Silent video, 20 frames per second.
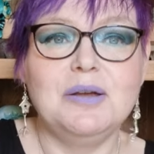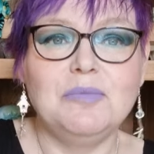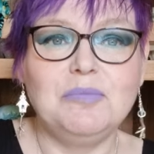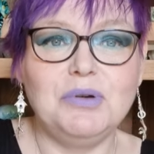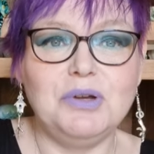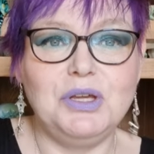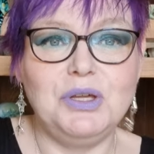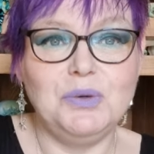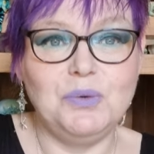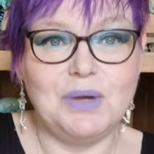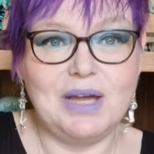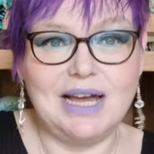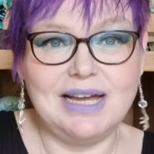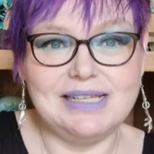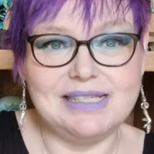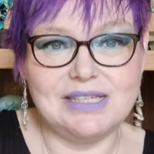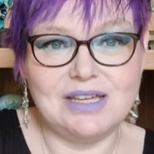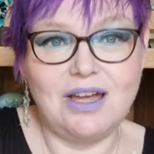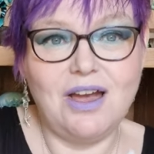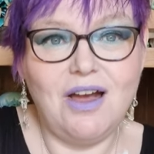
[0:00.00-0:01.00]
But you
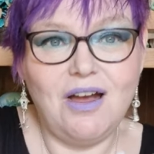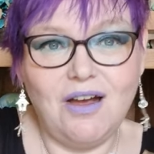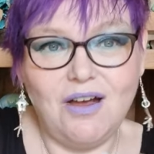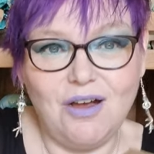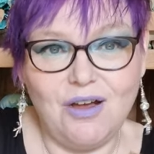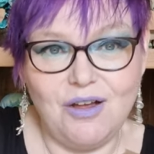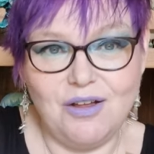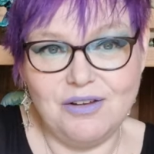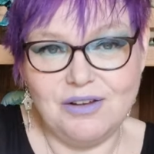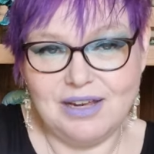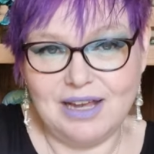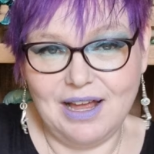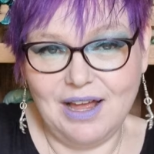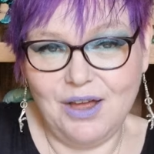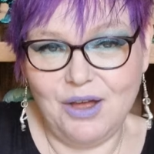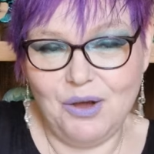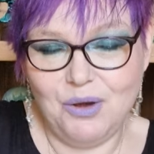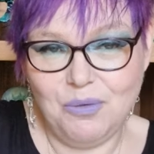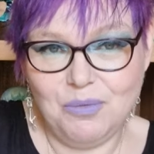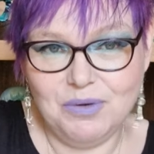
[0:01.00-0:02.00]
guys can't, I
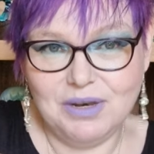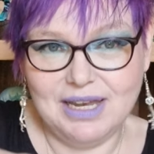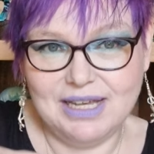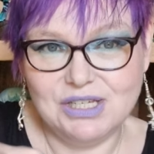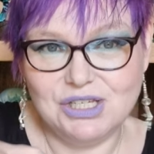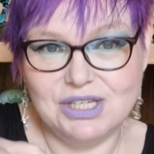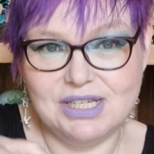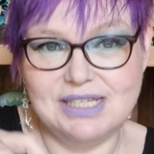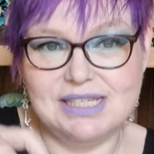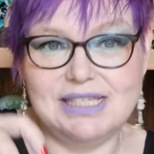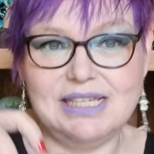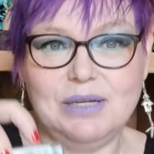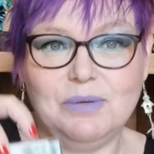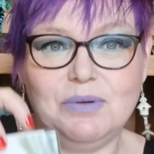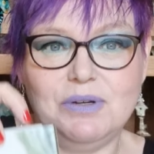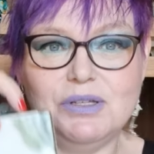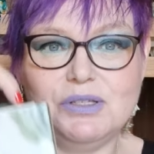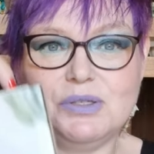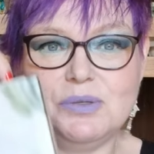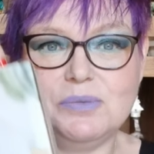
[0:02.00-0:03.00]
hope, unless you can see
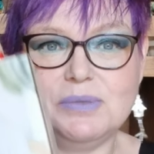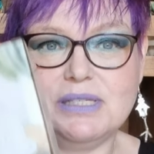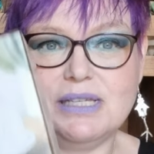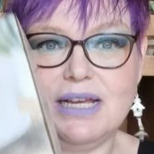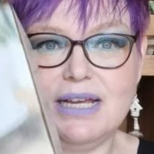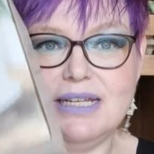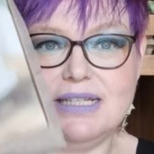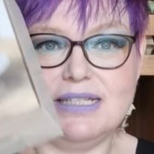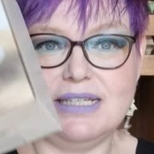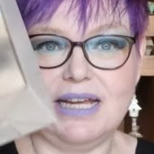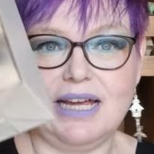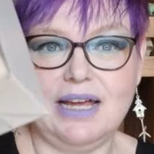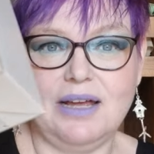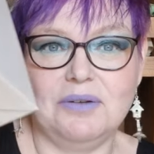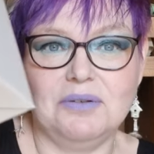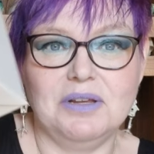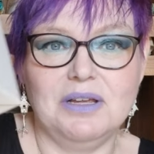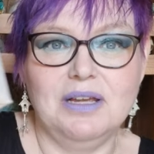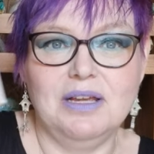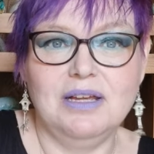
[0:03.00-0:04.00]
what it's upside
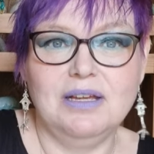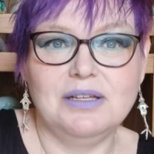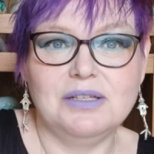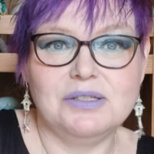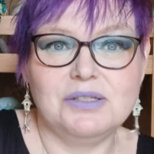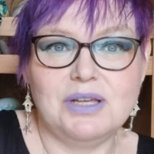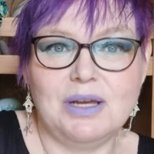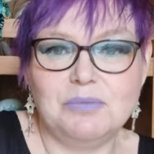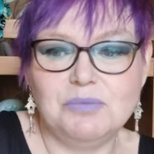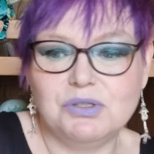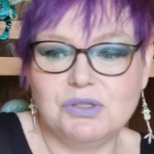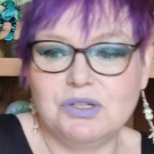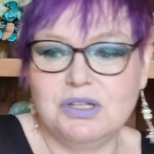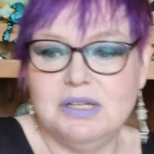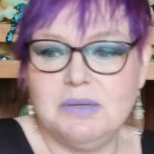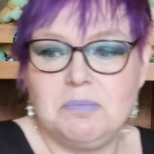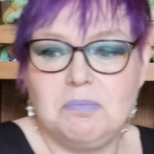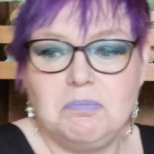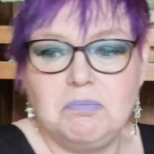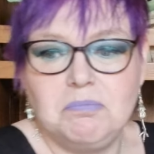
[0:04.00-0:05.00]
down. So I'm just
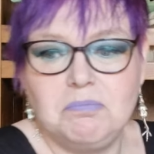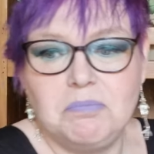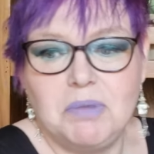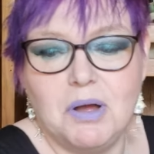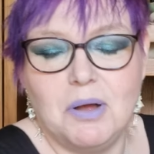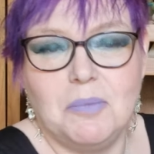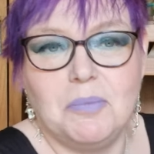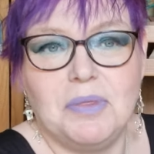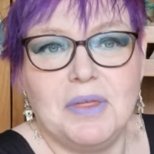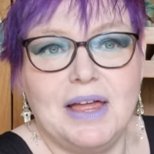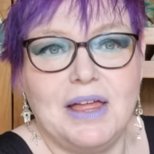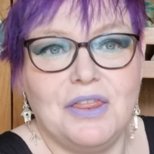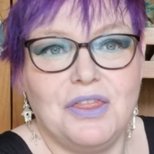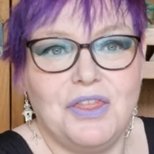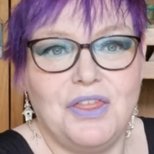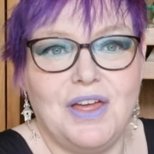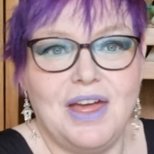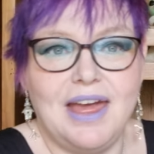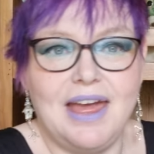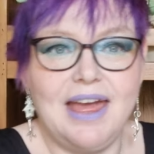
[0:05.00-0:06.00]
going to pop that
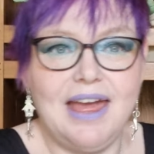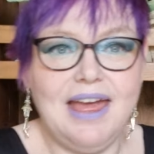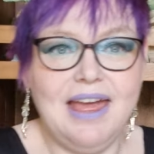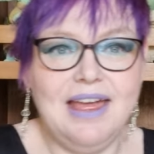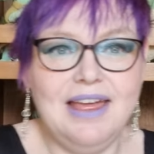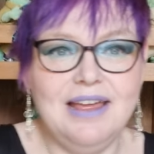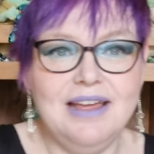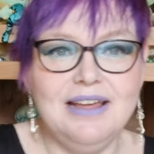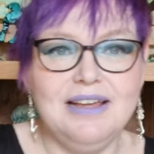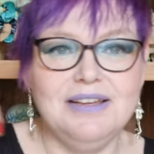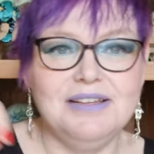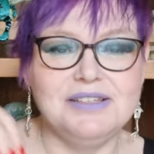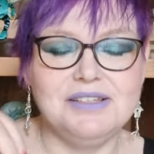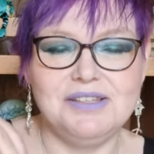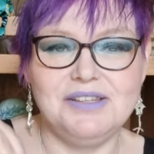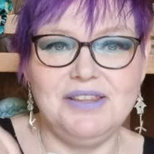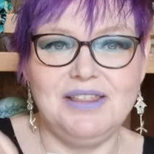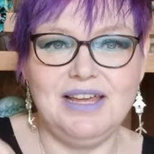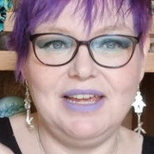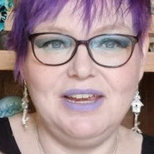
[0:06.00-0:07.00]
there
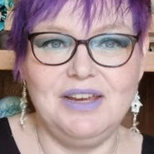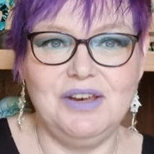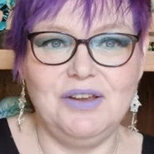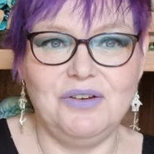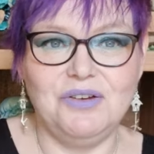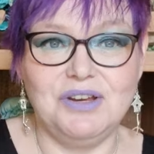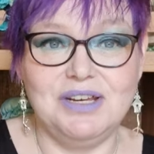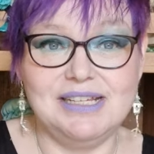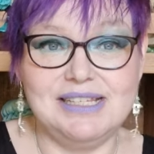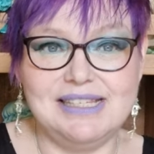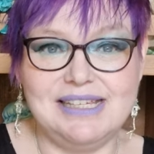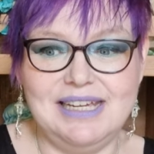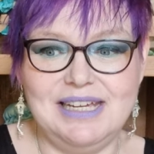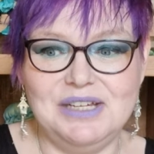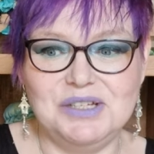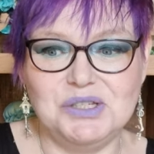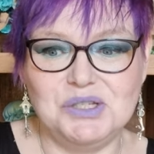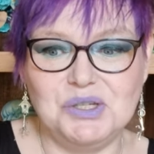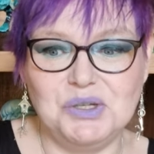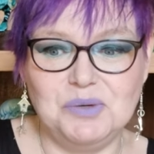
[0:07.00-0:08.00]
so that you're not going to see
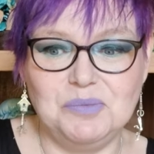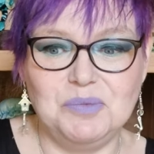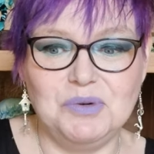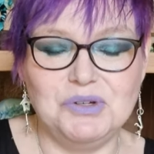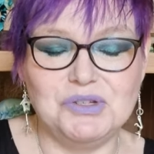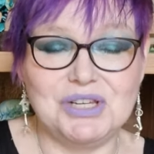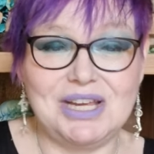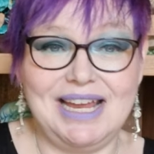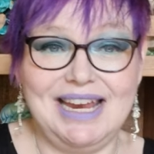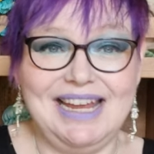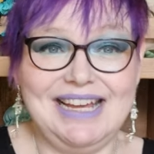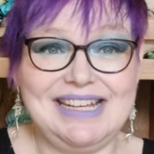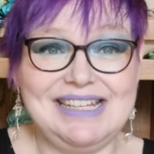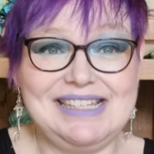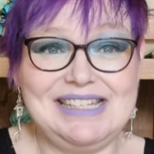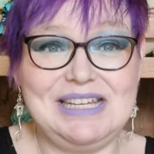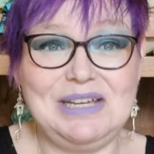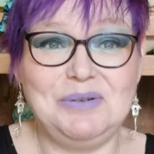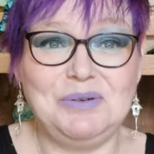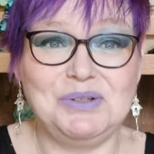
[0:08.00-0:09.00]
it too much. And I can
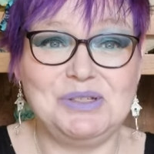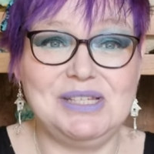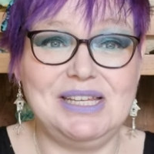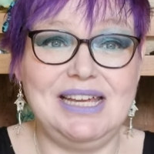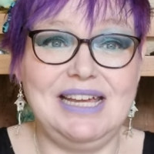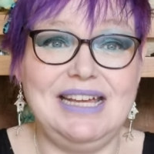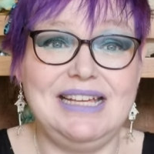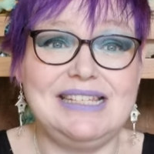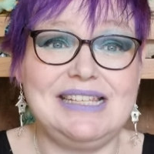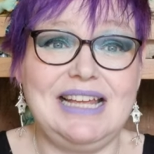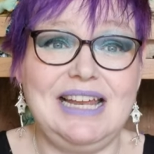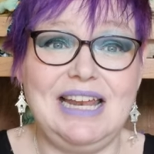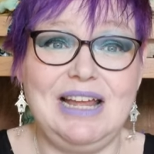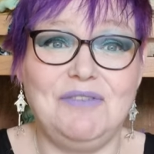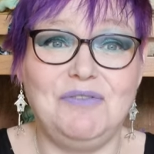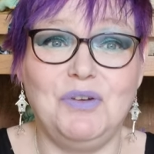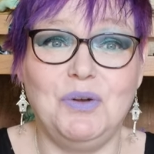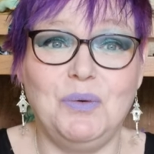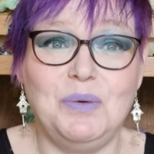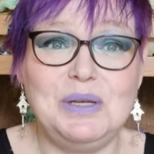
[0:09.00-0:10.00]
see what it is. And
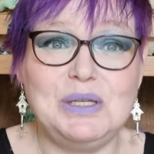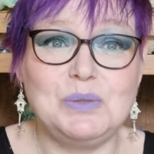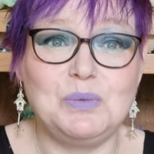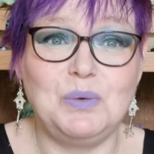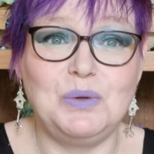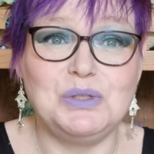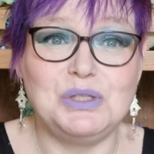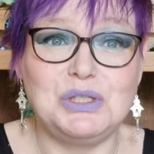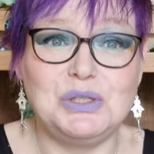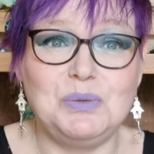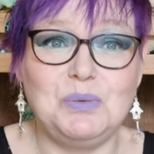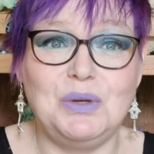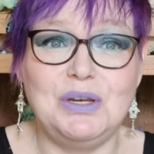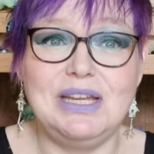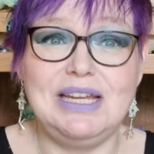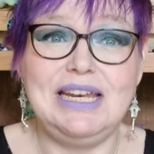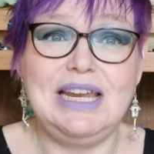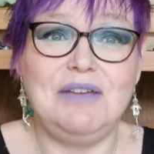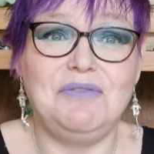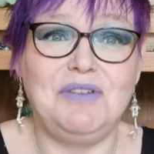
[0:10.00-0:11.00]
I've always wanted one.
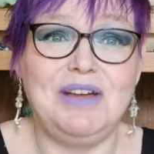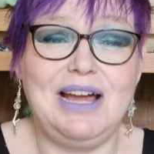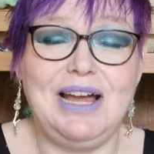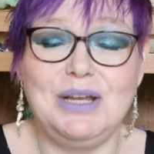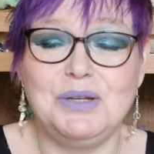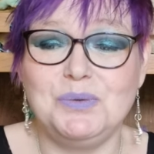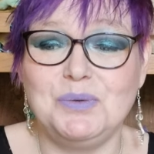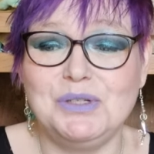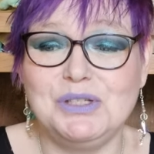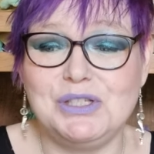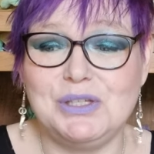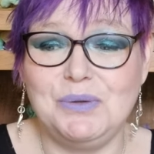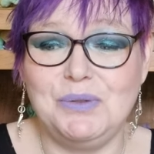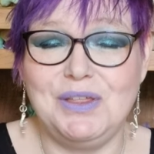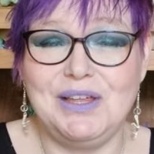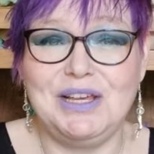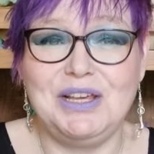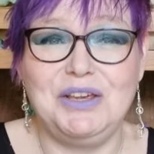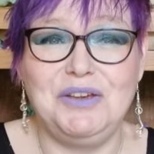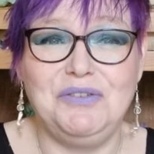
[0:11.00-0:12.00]
I never had one. So
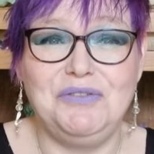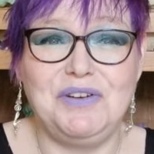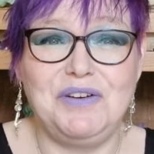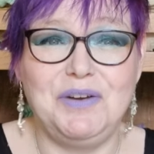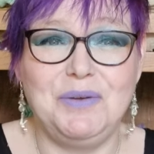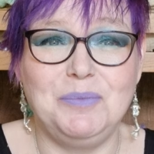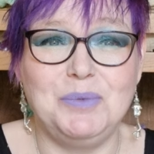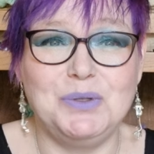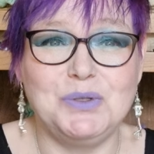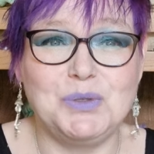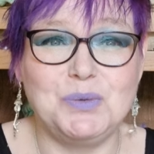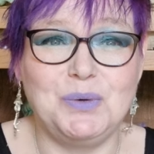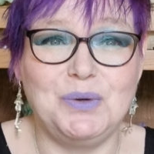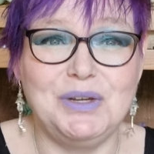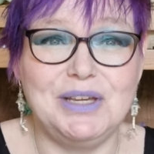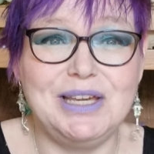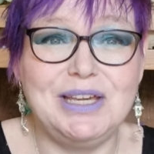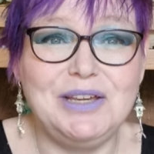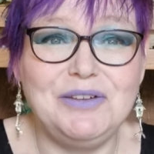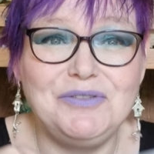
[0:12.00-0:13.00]
thank you very much,
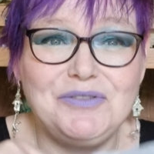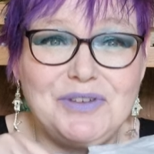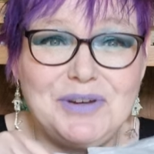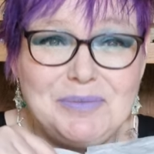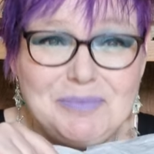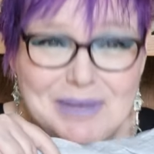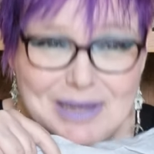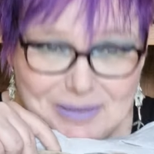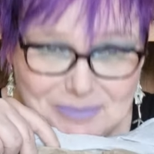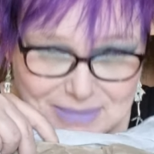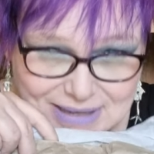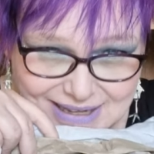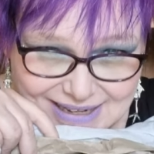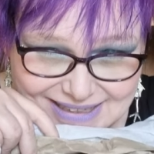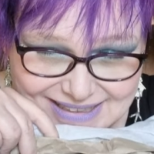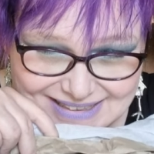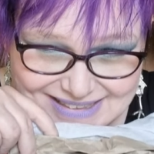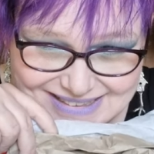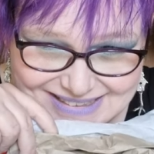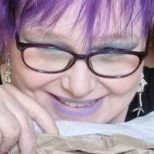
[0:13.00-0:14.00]
Wonky. You've read my
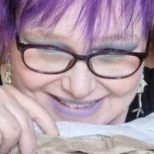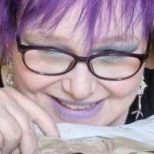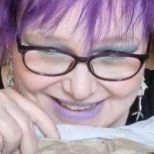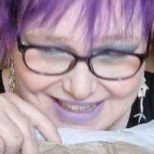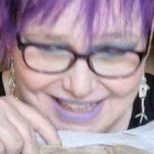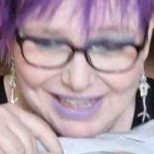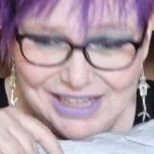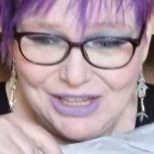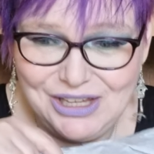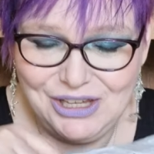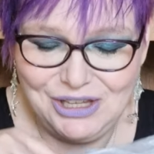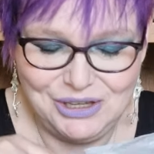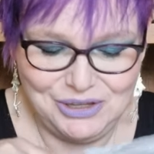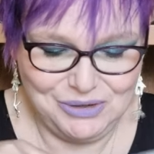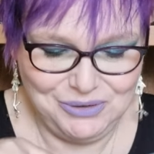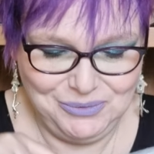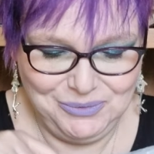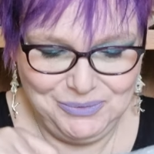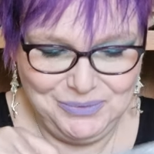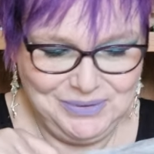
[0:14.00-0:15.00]
mind. Thank you.